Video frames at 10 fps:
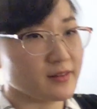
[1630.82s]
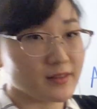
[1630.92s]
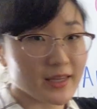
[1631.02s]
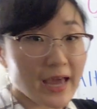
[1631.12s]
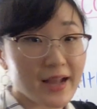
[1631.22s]

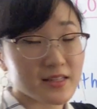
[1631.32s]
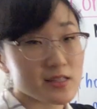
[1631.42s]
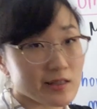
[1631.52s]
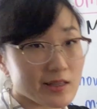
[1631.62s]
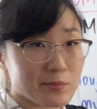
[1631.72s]
the cat
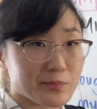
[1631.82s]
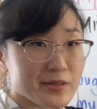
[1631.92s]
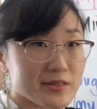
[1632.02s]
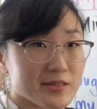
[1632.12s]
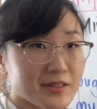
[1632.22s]

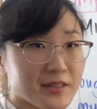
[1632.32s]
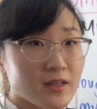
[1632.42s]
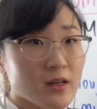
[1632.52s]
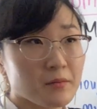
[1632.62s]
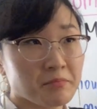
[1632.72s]
sleeps,
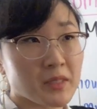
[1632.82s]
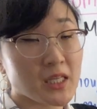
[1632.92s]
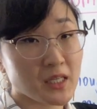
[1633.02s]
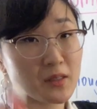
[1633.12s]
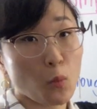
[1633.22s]

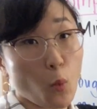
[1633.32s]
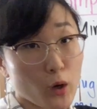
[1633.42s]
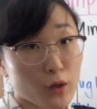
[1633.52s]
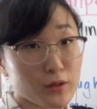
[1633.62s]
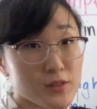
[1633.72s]
he
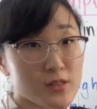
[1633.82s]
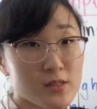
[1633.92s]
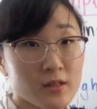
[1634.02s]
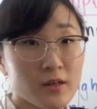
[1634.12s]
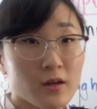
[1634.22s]

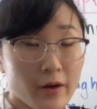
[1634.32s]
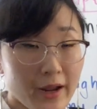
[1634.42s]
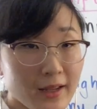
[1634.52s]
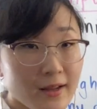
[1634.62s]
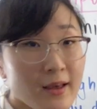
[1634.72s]
works,
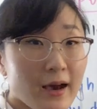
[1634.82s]
right?